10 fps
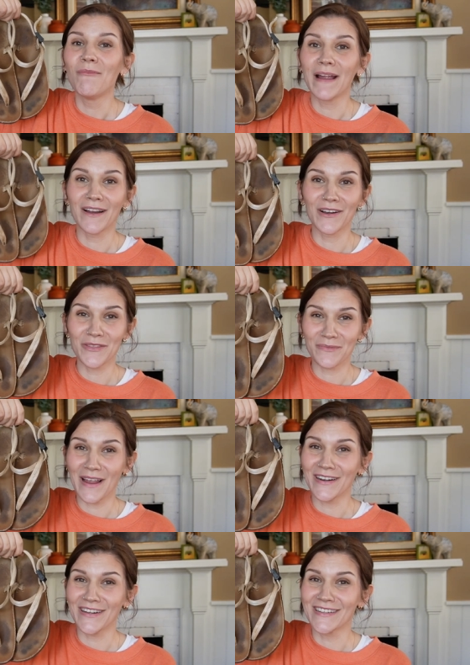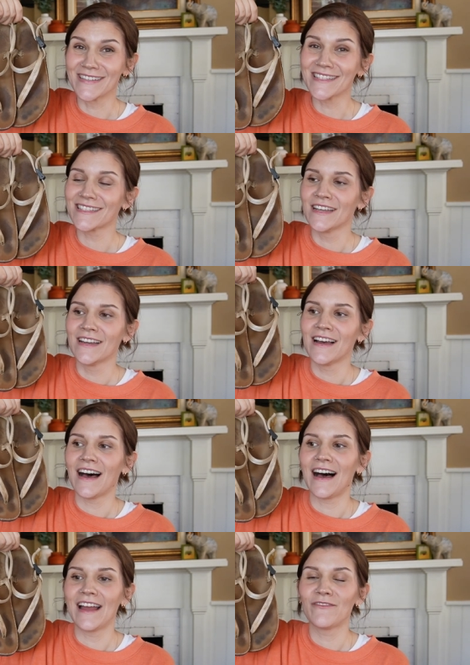my earth runners.
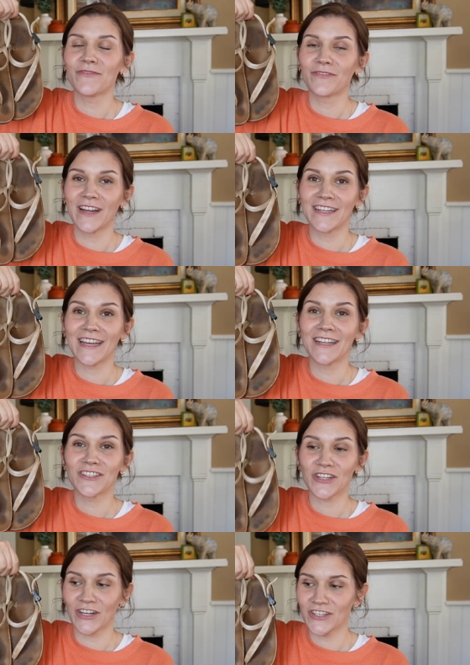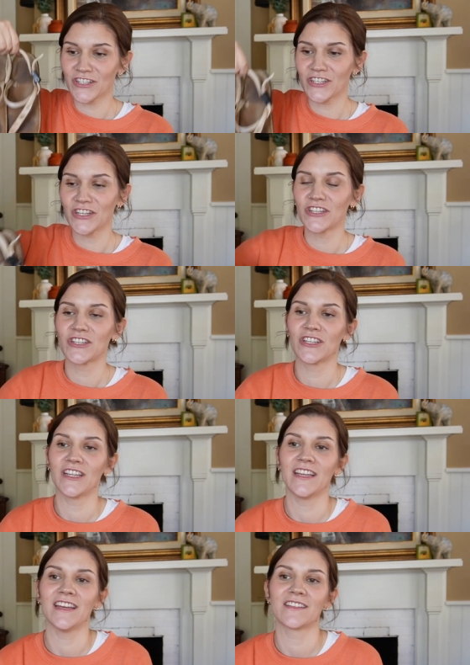I have a friend at church.
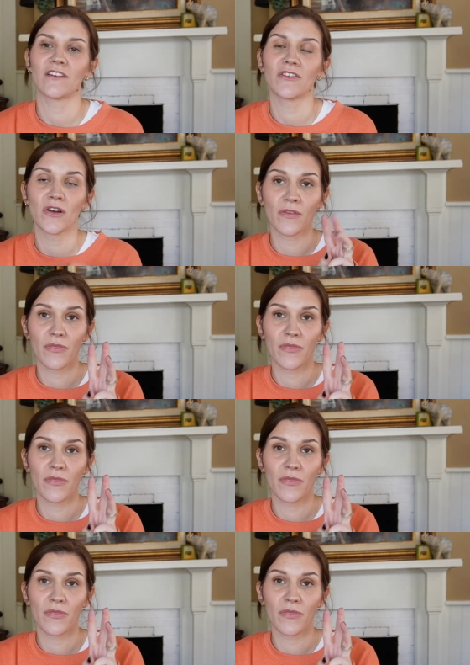She is on her